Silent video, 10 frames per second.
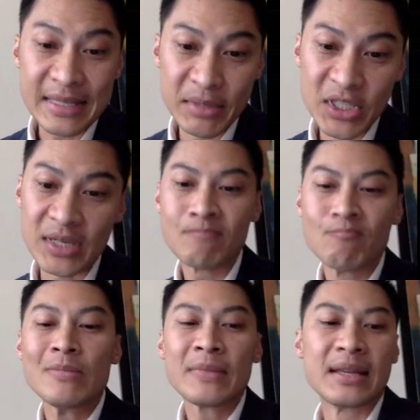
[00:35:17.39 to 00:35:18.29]
imaging
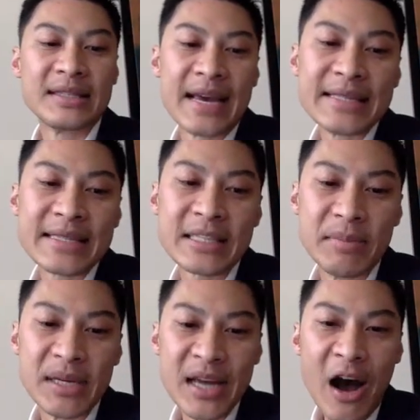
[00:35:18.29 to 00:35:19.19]
tends to
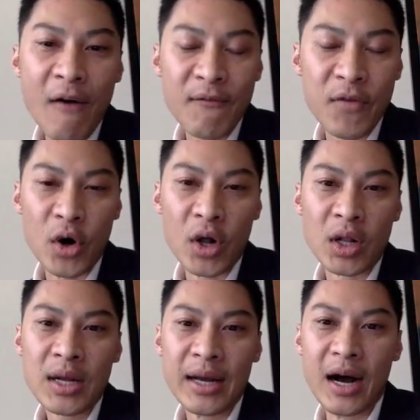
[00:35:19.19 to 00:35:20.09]
be helpful,